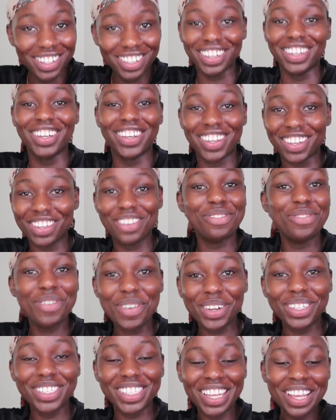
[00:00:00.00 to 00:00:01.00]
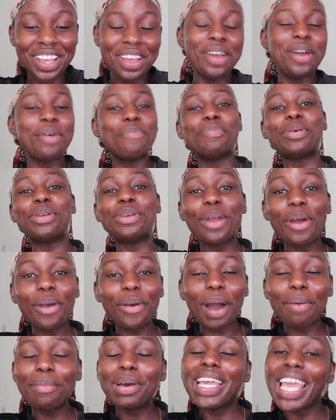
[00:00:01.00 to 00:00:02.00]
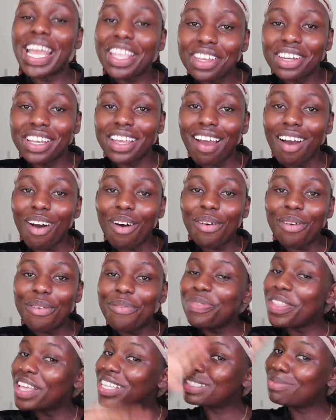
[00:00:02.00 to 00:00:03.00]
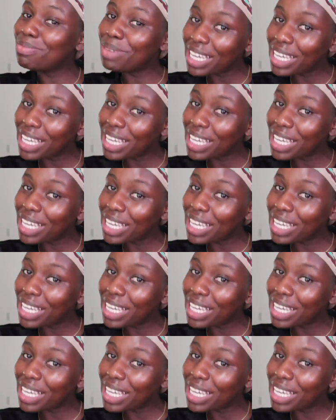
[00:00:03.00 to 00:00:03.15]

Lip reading: You would, but no, I'm a Kenyan girl. That's